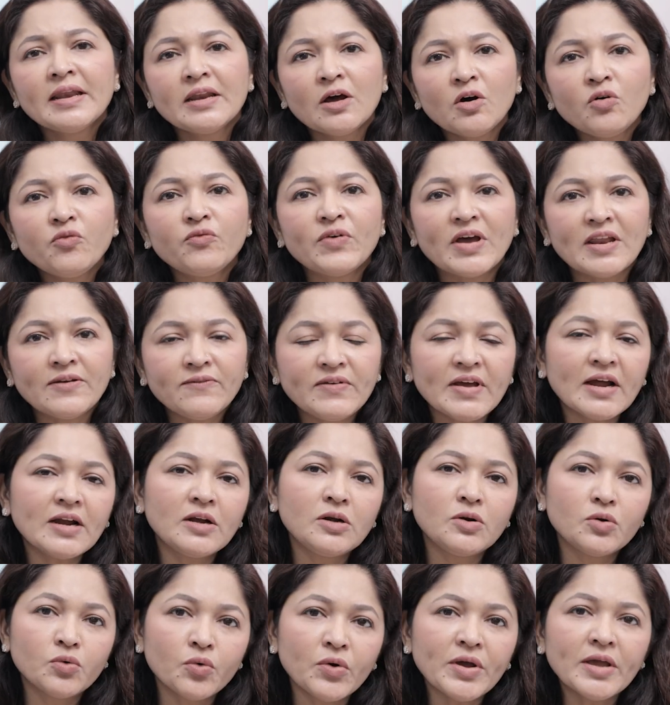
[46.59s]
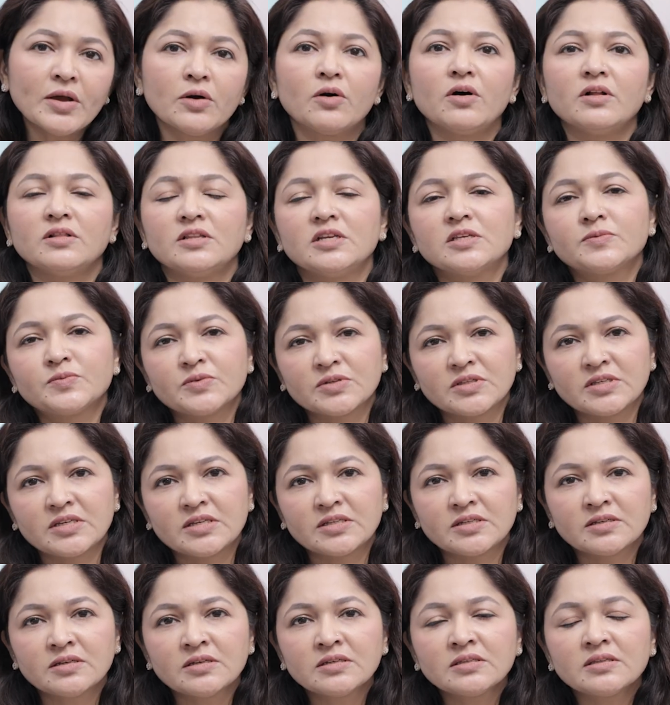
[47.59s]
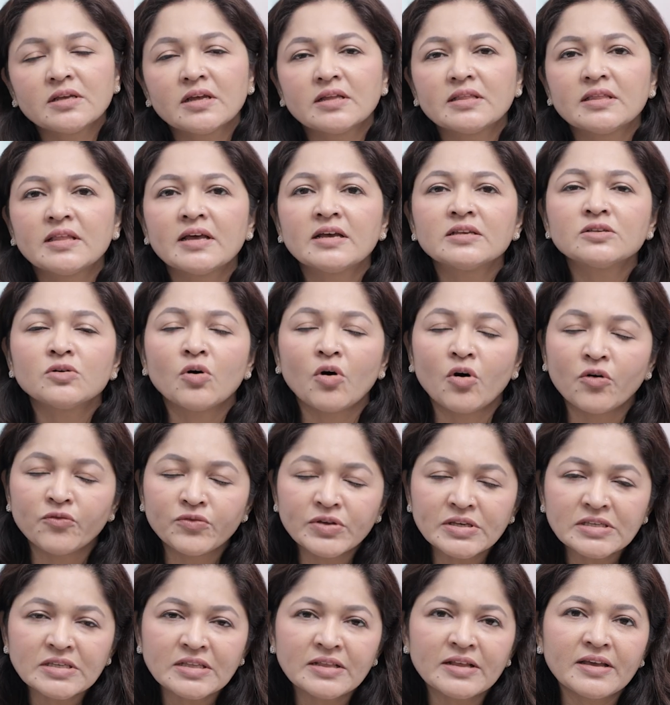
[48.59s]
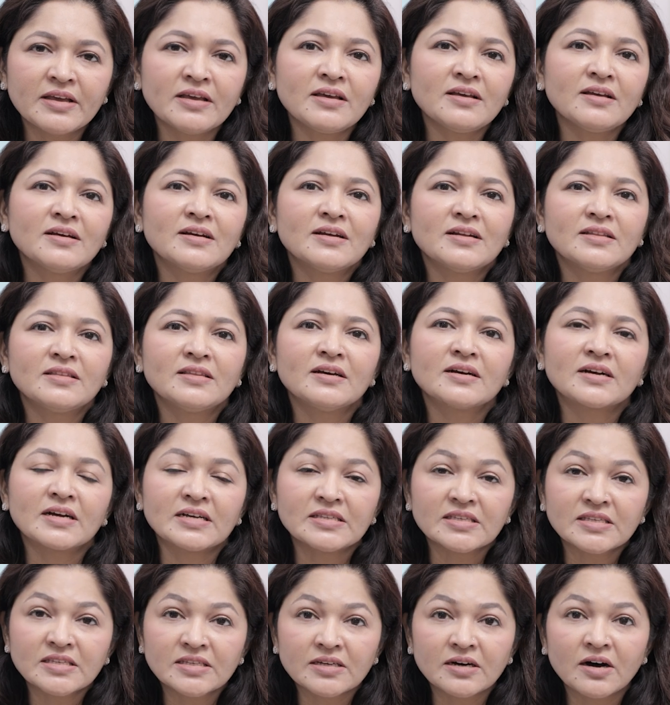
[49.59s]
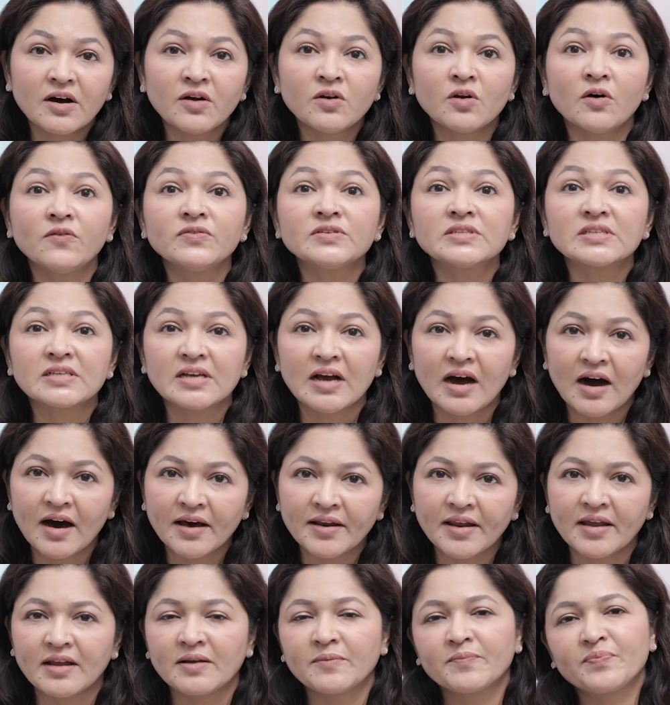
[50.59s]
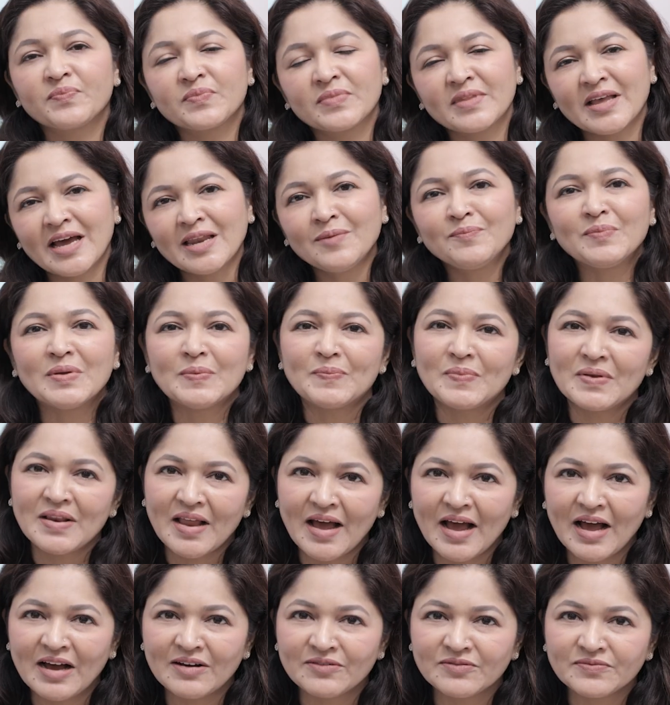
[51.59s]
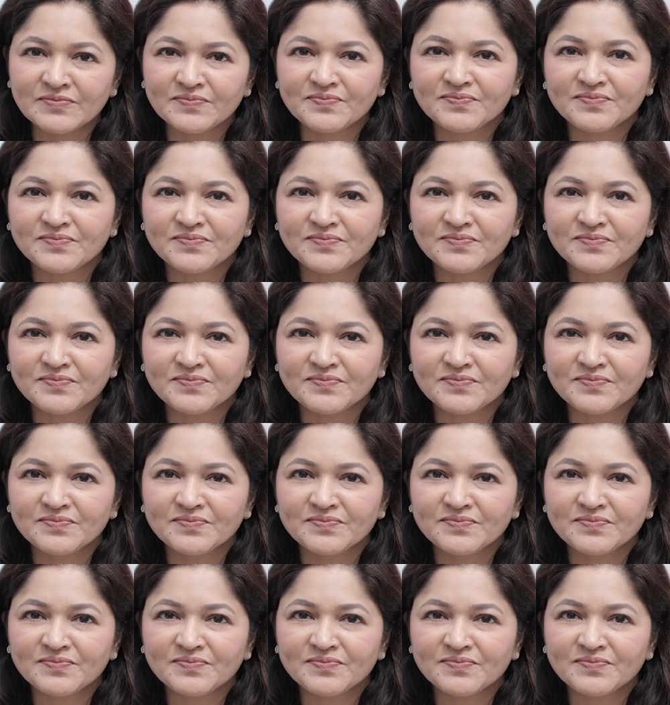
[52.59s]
Now, when we are doing all these procedures, there's obviously the concern of scarring that people have.